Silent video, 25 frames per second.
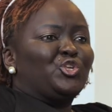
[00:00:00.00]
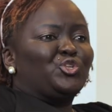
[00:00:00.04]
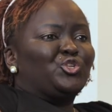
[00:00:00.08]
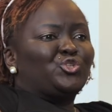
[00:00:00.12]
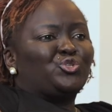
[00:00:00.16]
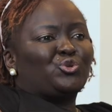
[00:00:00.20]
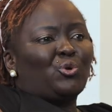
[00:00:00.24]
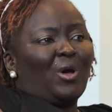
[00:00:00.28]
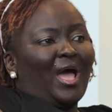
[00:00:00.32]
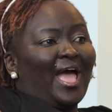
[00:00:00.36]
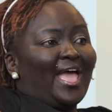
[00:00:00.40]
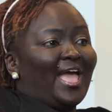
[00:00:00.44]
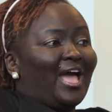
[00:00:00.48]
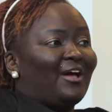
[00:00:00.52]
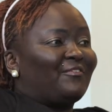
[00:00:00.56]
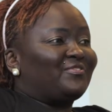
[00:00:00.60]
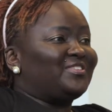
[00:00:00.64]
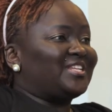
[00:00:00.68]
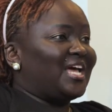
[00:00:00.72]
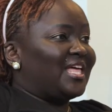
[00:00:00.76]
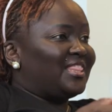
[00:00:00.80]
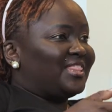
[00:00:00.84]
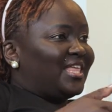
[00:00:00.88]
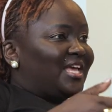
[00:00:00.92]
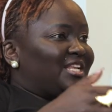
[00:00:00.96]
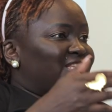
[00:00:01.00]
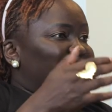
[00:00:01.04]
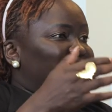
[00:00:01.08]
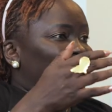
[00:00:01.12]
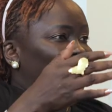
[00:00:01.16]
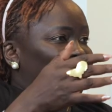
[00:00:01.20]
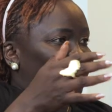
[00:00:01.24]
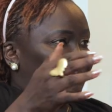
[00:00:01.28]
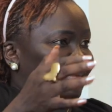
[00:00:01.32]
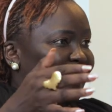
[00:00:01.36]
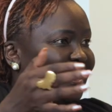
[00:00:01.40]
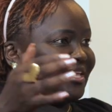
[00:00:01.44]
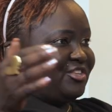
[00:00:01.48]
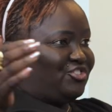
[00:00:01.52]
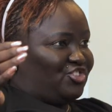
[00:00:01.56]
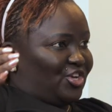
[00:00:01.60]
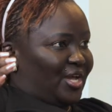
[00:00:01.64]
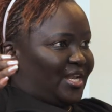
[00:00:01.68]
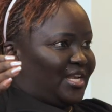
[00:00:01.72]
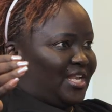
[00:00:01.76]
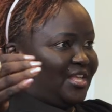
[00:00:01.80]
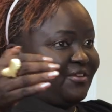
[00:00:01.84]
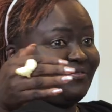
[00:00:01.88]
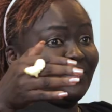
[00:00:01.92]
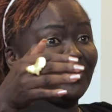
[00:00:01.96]
So I have done that in my
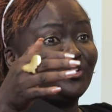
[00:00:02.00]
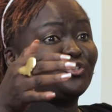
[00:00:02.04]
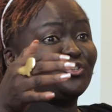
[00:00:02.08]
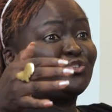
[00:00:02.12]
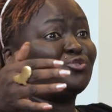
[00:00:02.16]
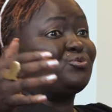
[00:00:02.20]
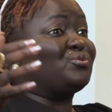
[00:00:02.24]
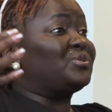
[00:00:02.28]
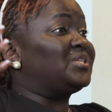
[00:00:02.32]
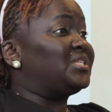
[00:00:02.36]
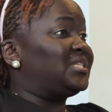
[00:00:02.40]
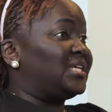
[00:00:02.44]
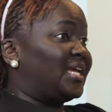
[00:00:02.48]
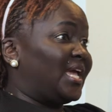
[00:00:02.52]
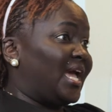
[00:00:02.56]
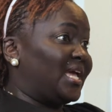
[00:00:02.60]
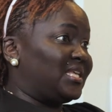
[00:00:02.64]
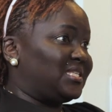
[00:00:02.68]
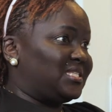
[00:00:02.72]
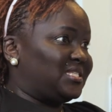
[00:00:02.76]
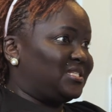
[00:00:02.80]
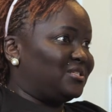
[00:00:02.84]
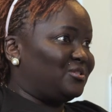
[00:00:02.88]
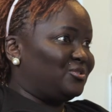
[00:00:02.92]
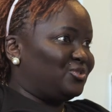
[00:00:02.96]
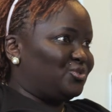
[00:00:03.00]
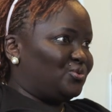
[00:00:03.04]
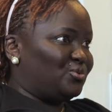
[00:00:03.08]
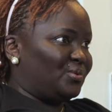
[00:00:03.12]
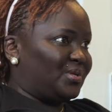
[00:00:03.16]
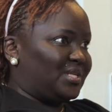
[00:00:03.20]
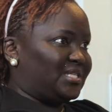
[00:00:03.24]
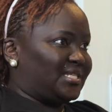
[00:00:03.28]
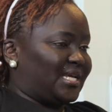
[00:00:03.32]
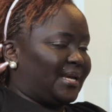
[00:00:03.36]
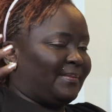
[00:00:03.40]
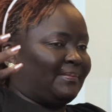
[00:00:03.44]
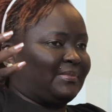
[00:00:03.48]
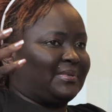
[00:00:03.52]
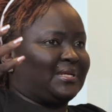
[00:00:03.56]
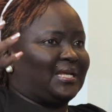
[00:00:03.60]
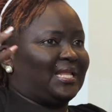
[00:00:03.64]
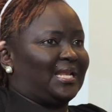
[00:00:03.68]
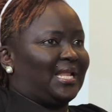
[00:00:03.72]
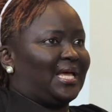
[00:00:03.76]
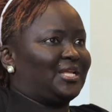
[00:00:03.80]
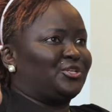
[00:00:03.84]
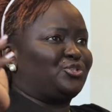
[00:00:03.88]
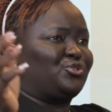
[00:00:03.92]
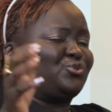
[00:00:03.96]
journey. Even today, I still do it. I'm
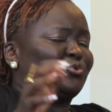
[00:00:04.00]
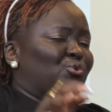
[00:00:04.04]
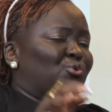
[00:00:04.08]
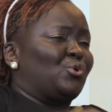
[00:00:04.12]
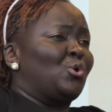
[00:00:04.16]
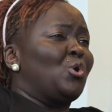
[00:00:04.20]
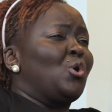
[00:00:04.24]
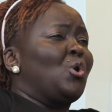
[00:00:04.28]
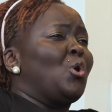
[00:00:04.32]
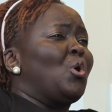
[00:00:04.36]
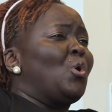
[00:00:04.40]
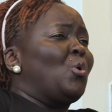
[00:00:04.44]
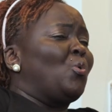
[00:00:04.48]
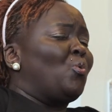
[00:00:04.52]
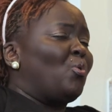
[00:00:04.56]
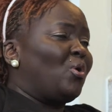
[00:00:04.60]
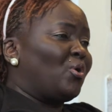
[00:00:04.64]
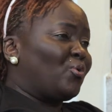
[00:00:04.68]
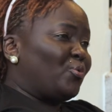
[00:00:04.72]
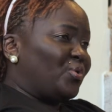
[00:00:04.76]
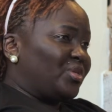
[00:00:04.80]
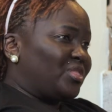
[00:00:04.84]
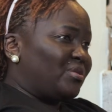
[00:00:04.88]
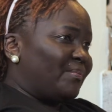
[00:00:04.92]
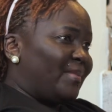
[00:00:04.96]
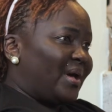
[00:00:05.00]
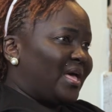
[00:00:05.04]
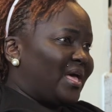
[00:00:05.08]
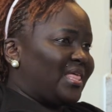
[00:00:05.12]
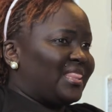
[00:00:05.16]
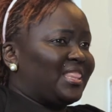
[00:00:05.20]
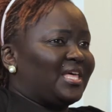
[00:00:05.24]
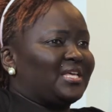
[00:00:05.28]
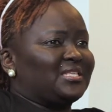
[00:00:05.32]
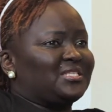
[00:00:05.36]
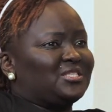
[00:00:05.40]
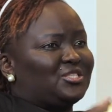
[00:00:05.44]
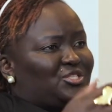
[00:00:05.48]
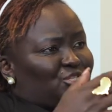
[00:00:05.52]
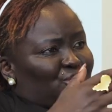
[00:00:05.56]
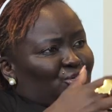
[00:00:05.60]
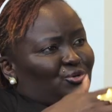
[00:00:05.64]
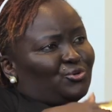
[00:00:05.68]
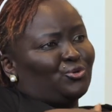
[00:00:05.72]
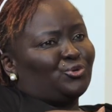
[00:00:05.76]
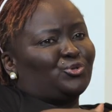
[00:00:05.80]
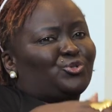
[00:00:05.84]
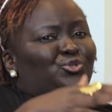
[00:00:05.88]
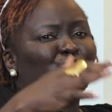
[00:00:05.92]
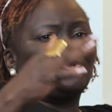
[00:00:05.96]
glad to work with mothers
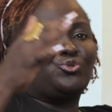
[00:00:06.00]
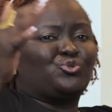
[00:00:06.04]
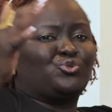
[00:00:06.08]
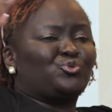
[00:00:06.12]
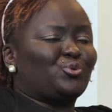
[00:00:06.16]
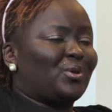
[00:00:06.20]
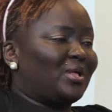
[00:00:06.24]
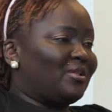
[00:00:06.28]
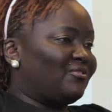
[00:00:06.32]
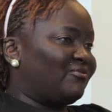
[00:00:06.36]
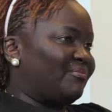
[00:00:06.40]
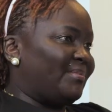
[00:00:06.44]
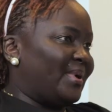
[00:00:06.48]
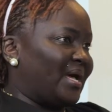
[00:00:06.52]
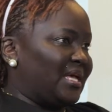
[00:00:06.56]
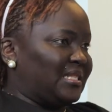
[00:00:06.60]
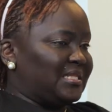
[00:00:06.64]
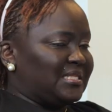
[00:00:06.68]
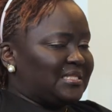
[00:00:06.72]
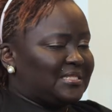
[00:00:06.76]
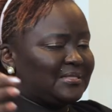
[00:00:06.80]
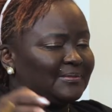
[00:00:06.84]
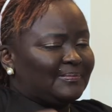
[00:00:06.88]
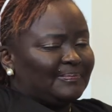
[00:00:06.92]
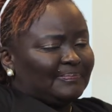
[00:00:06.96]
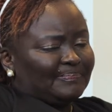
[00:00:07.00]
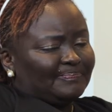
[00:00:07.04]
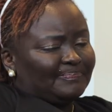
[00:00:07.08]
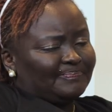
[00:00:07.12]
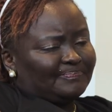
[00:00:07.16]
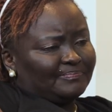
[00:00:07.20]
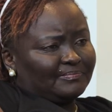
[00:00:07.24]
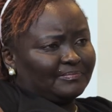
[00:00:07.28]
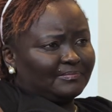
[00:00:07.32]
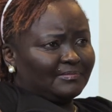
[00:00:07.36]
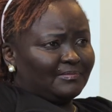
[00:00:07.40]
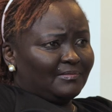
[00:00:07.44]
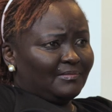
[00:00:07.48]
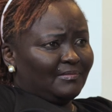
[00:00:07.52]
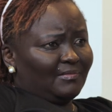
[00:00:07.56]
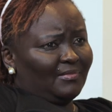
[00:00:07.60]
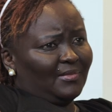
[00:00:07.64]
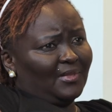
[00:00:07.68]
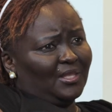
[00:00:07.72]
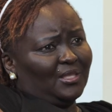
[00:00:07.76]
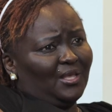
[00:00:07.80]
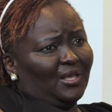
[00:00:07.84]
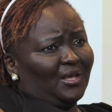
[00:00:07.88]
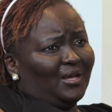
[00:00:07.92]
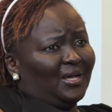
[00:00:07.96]
0 to 12 months
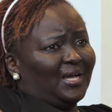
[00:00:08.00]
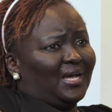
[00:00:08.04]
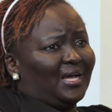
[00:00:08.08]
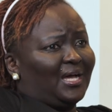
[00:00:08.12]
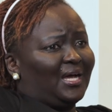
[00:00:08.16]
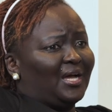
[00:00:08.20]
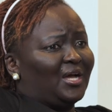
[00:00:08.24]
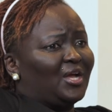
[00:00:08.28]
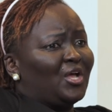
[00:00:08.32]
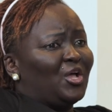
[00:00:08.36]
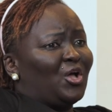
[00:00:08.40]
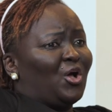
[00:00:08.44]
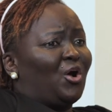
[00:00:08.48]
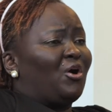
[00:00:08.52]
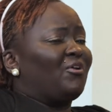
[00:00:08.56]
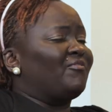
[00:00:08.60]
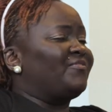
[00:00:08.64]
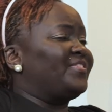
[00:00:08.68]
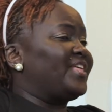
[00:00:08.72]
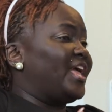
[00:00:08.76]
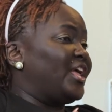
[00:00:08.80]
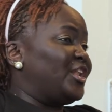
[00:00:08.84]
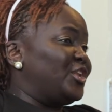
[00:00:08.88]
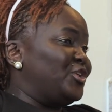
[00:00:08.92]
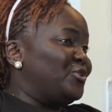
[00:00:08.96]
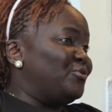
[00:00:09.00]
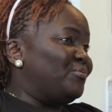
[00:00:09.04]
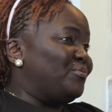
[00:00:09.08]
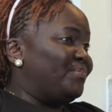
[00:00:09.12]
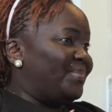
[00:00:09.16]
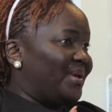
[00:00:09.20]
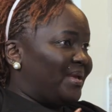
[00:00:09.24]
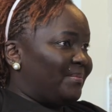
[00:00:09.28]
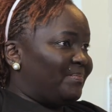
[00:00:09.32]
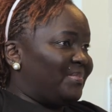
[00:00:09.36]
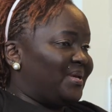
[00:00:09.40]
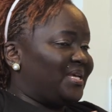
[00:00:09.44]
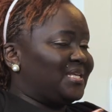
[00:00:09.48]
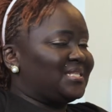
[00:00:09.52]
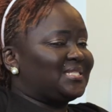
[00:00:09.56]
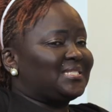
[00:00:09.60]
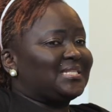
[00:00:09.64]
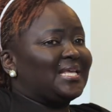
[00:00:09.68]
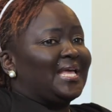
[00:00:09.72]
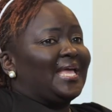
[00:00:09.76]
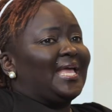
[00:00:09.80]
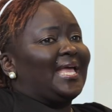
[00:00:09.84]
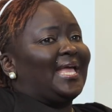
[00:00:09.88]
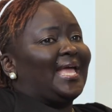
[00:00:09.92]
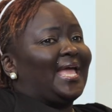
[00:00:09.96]
of their new babies.
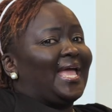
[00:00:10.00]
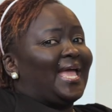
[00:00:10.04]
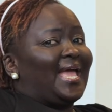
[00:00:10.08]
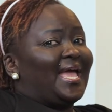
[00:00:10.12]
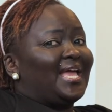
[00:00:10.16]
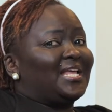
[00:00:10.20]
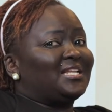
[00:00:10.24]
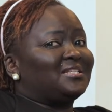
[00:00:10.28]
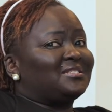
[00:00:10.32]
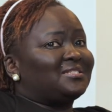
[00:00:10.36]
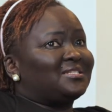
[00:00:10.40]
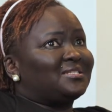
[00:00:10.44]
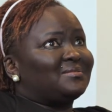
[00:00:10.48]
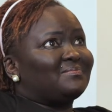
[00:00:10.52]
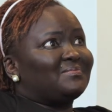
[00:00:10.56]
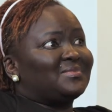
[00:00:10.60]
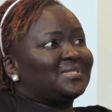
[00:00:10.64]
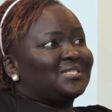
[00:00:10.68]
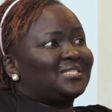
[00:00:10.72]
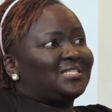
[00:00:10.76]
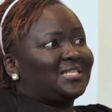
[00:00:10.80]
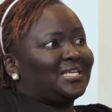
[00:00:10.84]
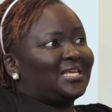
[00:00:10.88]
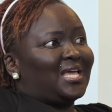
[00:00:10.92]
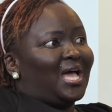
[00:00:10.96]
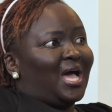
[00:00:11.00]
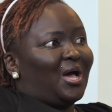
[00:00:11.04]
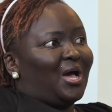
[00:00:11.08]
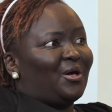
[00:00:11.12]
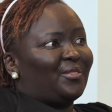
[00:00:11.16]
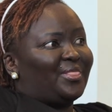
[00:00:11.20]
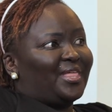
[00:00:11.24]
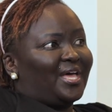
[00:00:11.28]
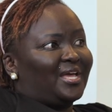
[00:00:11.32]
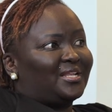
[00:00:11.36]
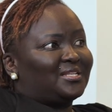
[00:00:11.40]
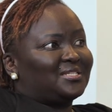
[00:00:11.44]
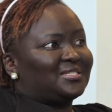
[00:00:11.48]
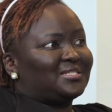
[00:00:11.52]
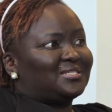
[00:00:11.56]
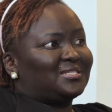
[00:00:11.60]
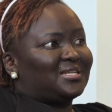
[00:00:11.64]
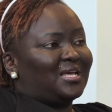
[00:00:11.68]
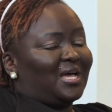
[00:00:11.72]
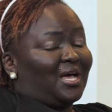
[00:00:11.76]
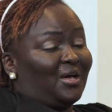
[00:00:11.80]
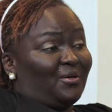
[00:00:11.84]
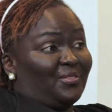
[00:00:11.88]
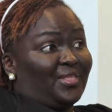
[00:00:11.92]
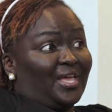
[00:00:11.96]
And see how that
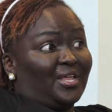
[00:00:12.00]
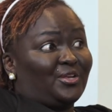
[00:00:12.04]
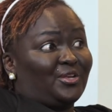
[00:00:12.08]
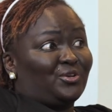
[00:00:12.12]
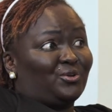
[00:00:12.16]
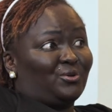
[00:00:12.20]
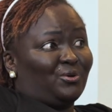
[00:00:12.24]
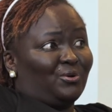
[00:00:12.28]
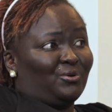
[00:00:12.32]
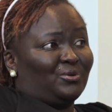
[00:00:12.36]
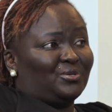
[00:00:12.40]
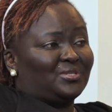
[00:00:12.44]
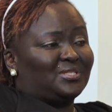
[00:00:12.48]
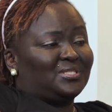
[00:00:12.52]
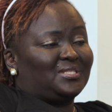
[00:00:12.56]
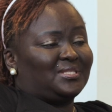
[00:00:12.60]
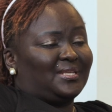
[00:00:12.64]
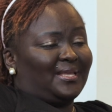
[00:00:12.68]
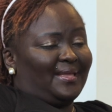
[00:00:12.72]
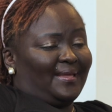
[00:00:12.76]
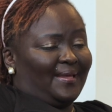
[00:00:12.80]
goes.